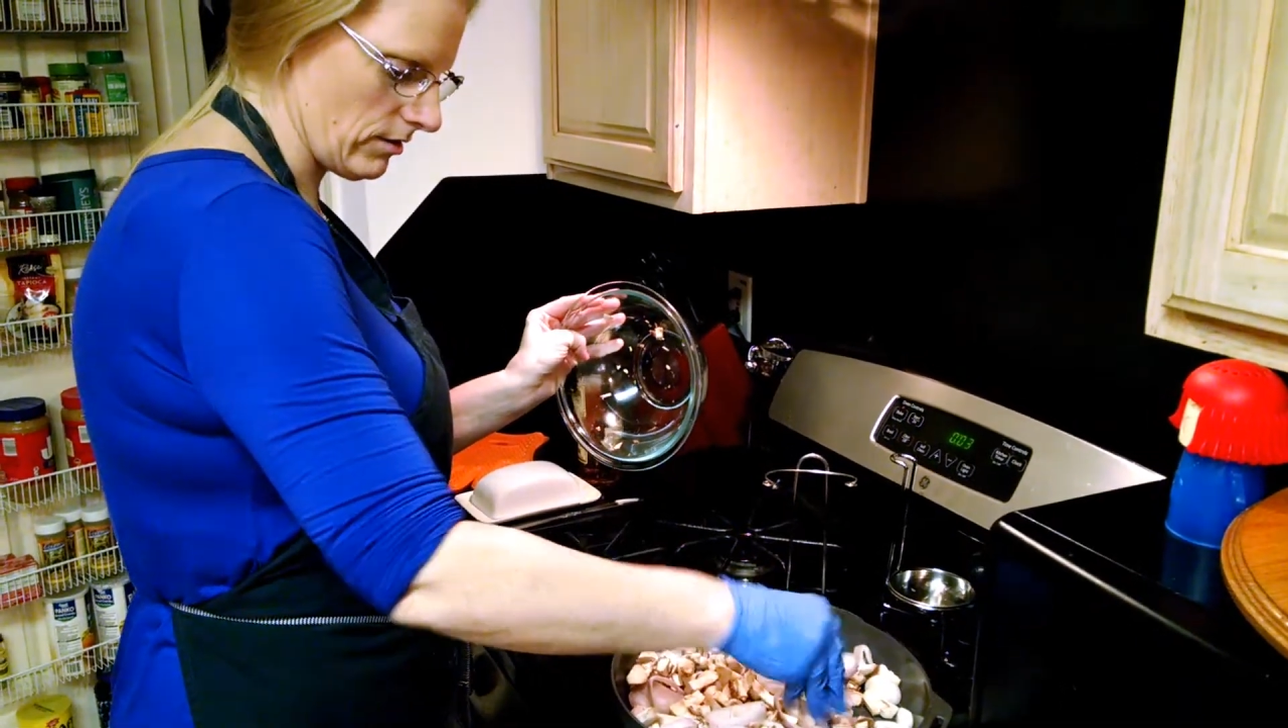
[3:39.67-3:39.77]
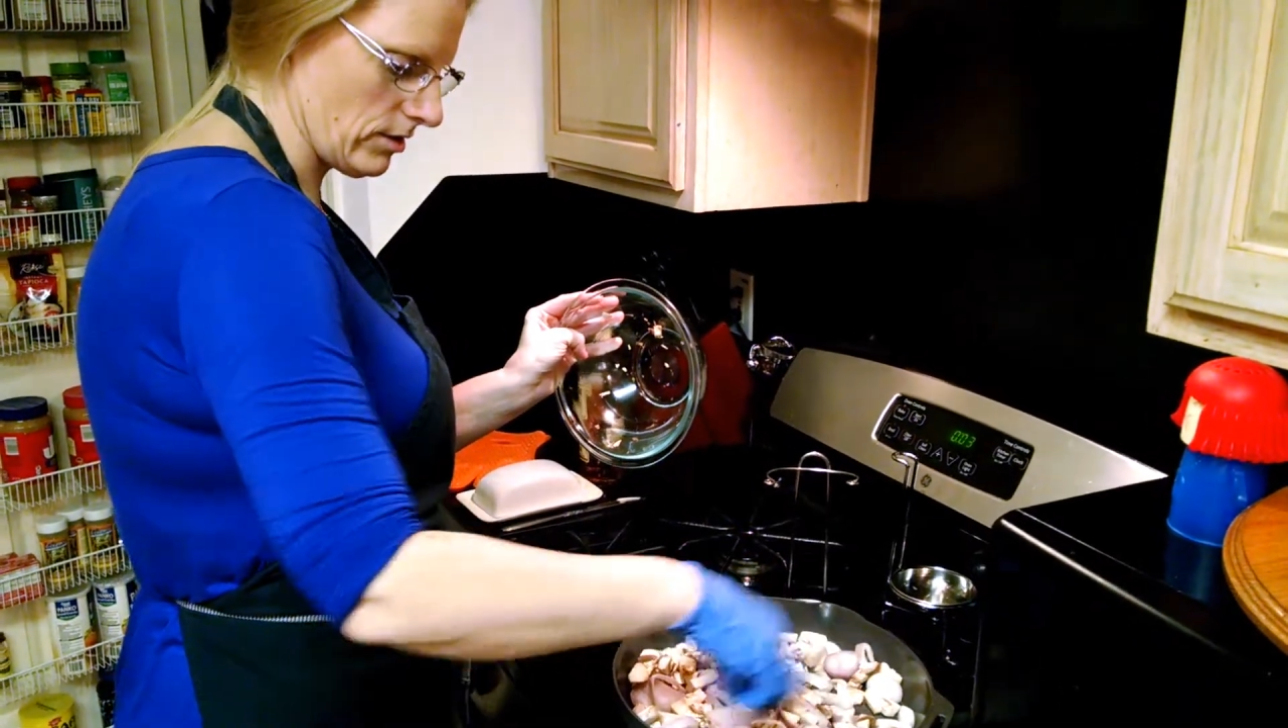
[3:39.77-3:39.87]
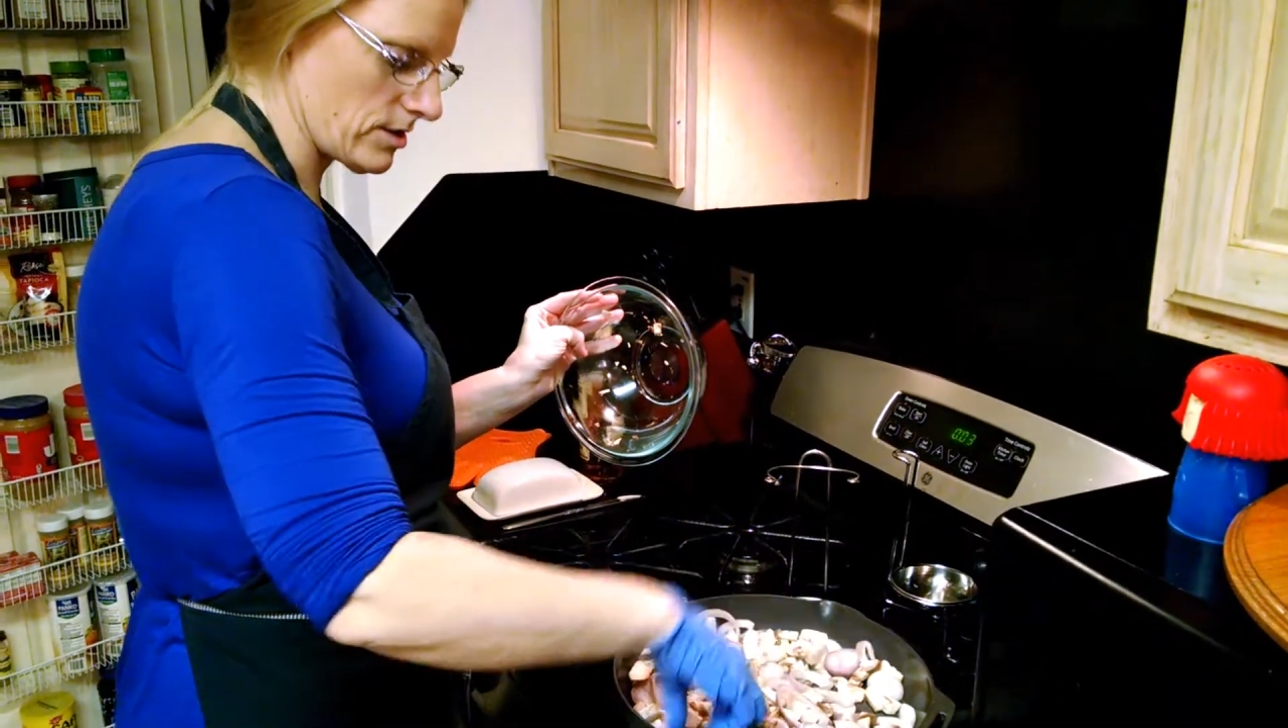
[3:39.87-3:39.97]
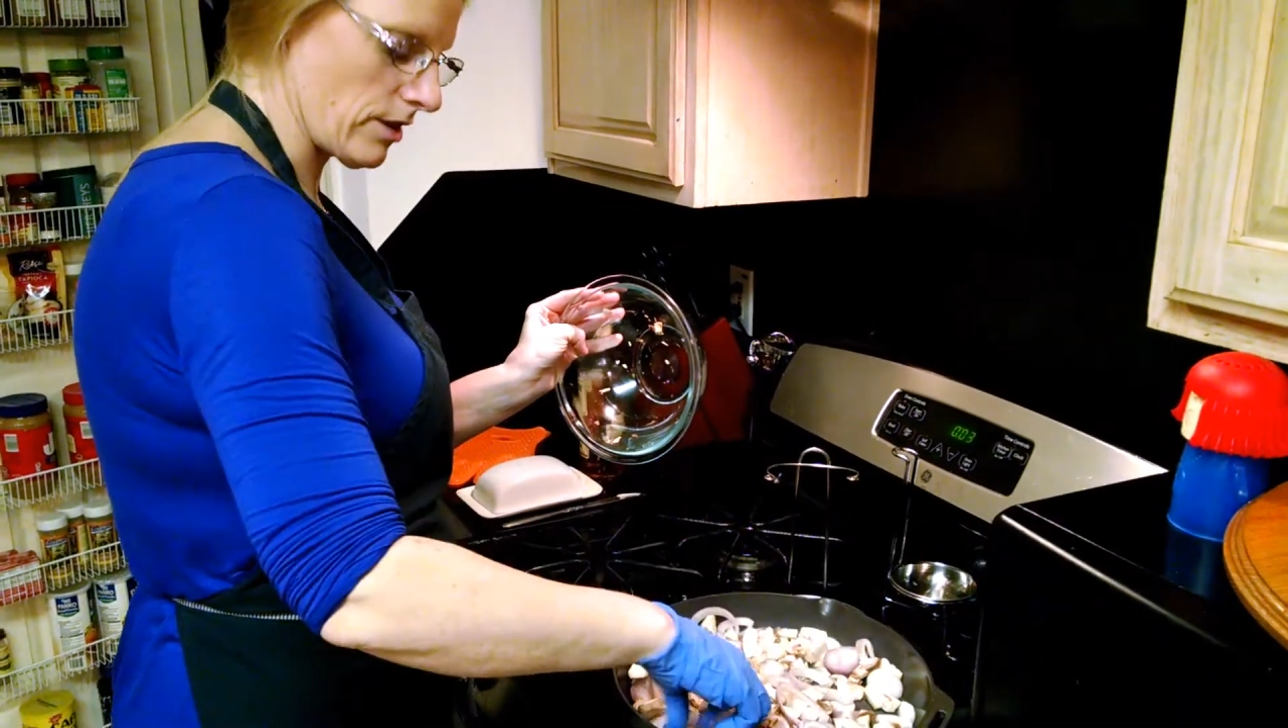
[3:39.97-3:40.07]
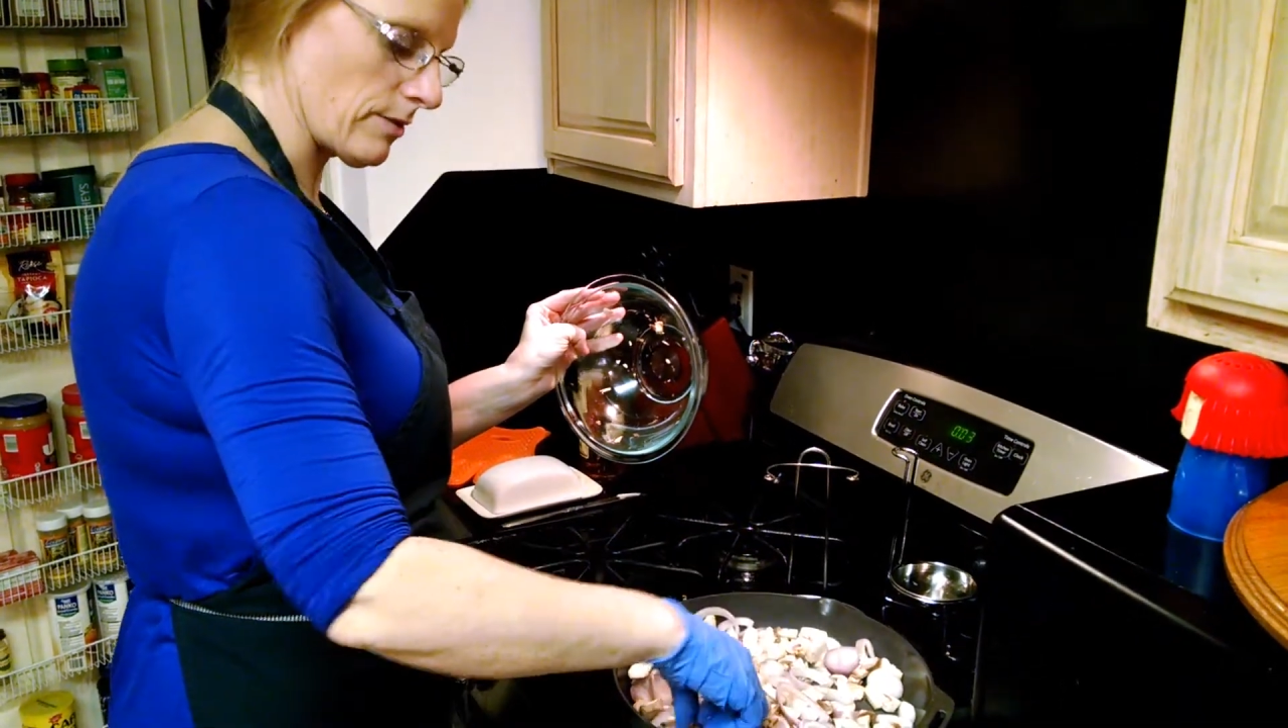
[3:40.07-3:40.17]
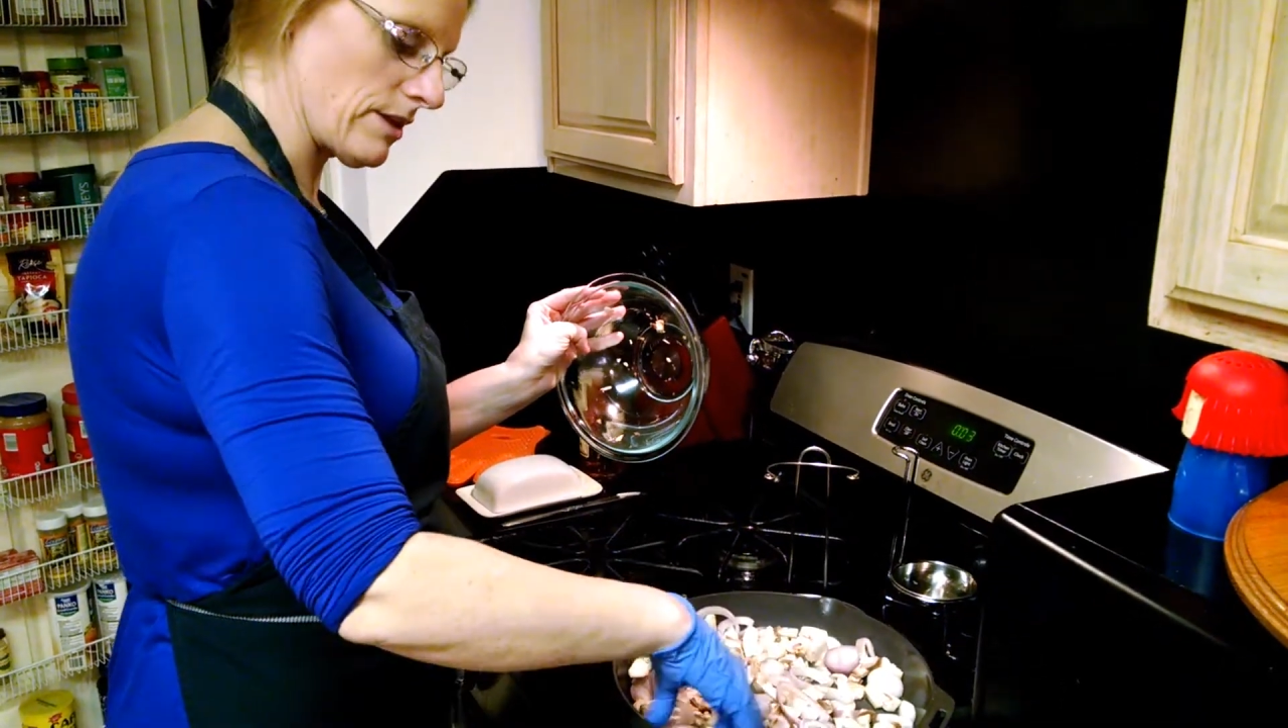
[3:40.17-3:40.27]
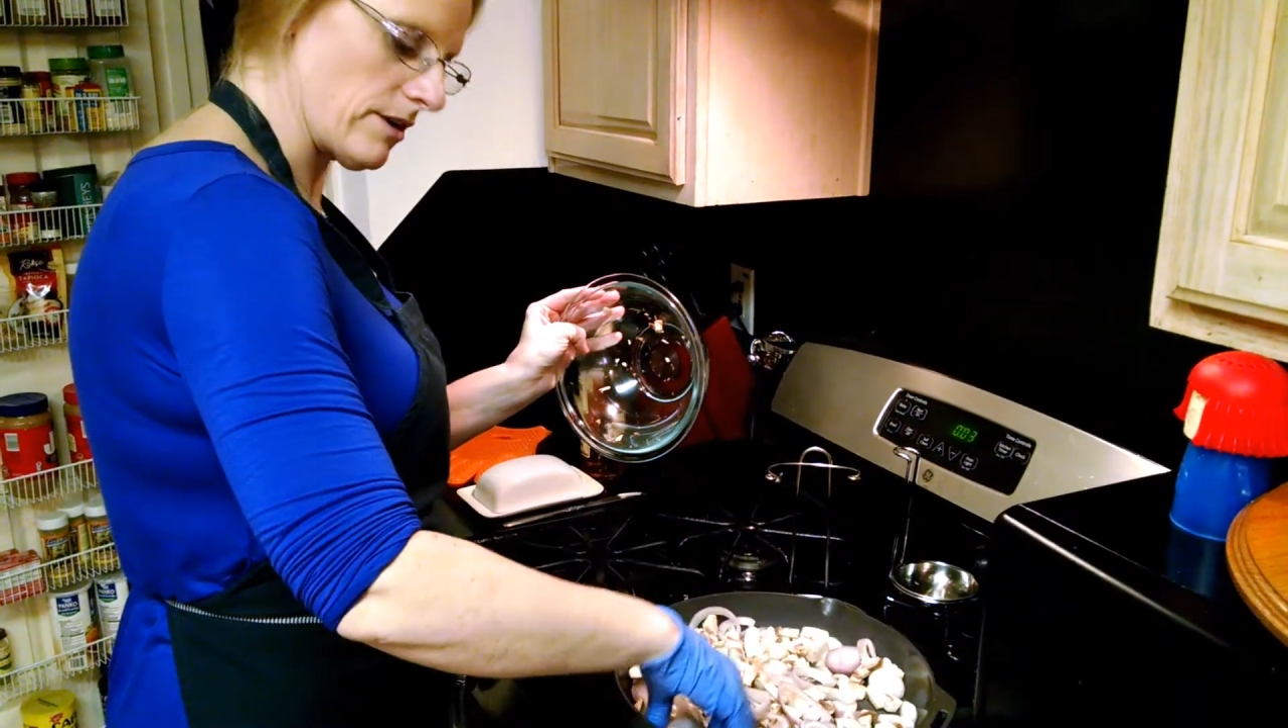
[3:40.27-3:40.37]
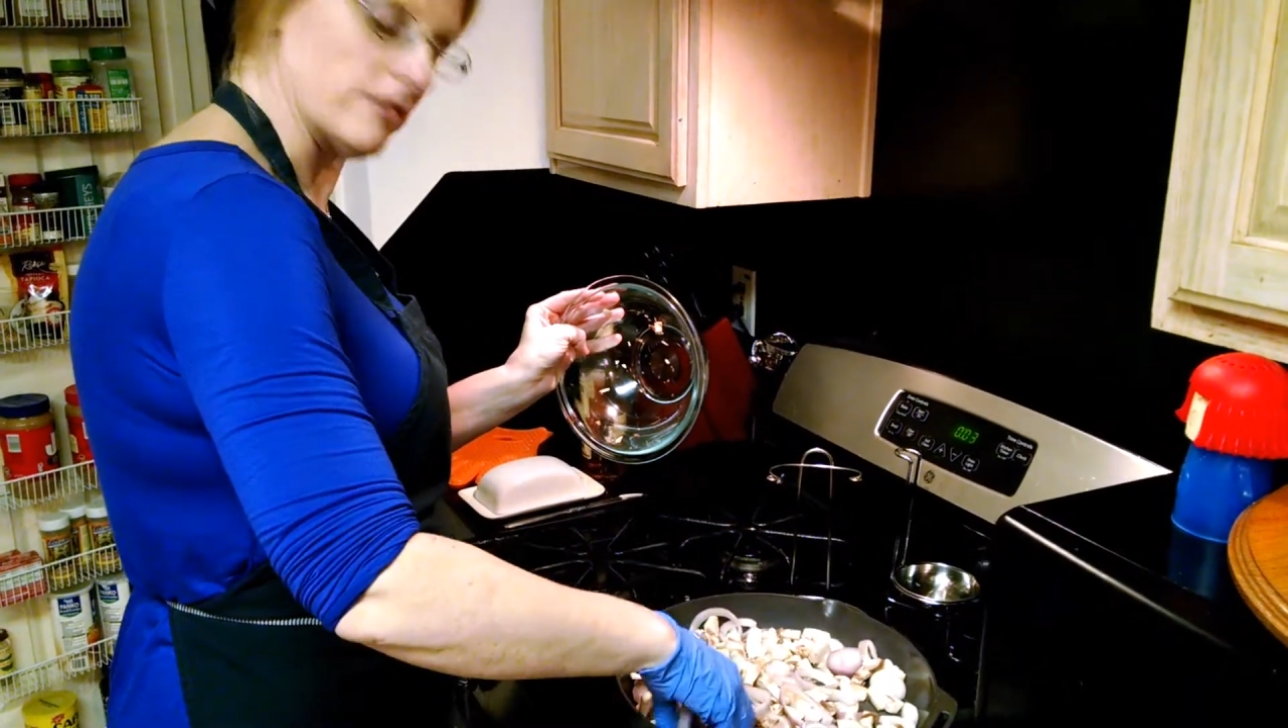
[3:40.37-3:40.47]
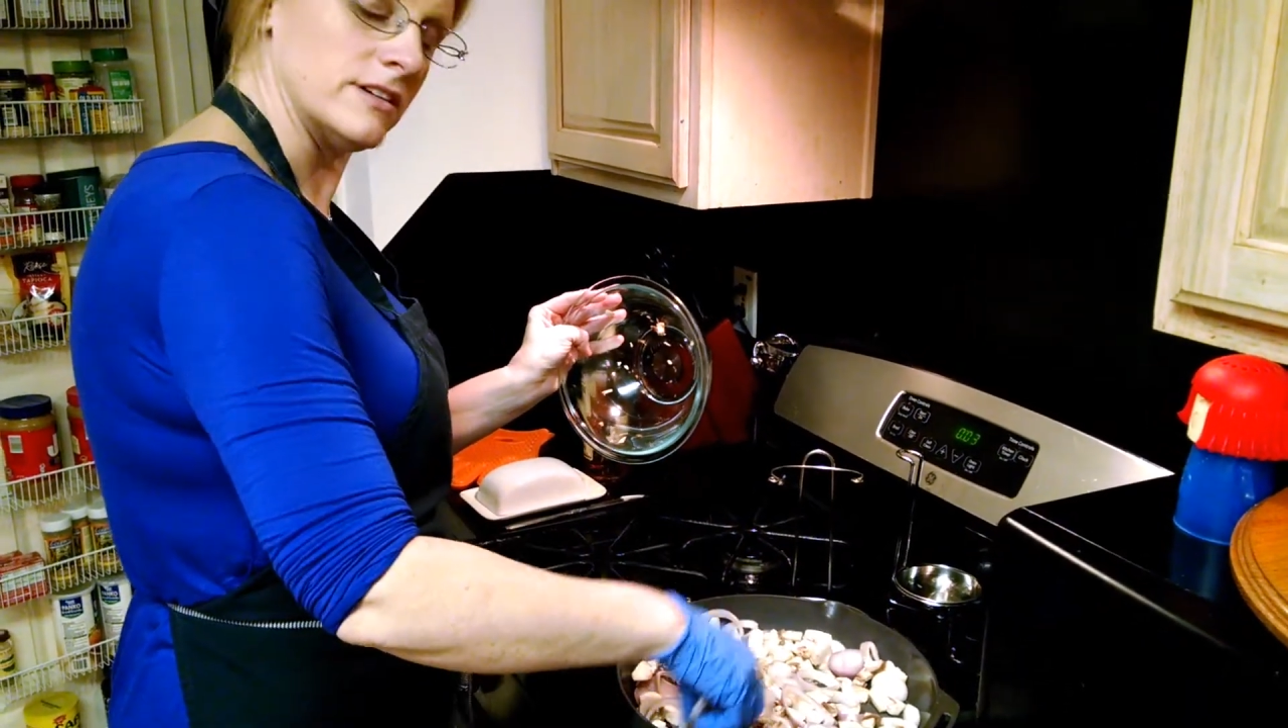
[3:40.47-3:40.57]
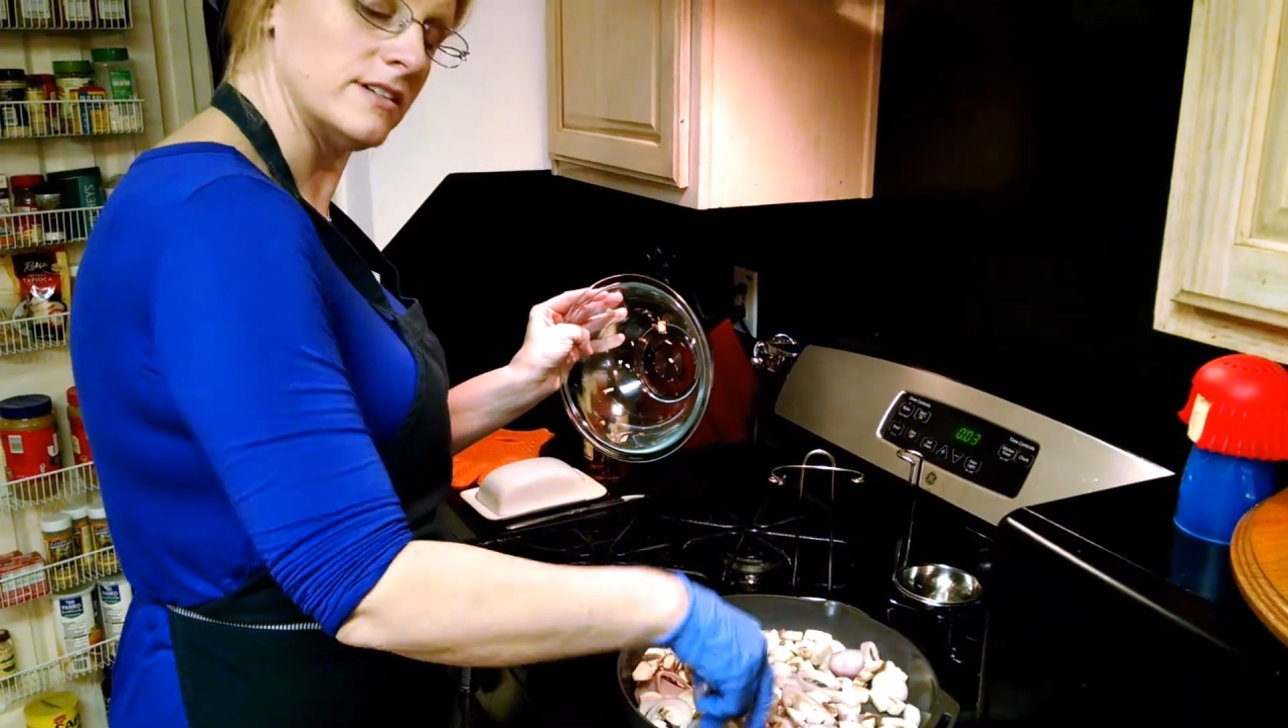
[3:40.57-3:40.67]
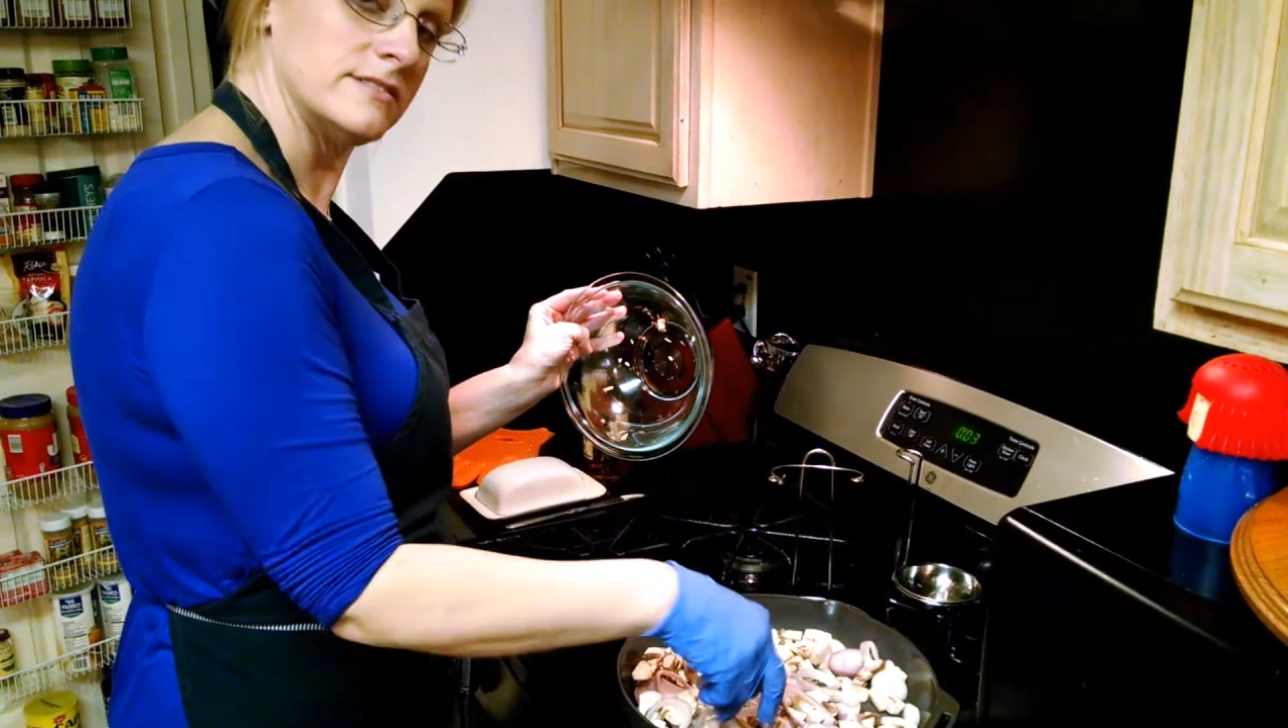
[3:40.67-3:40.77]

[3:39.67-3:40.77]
cooked all the way through.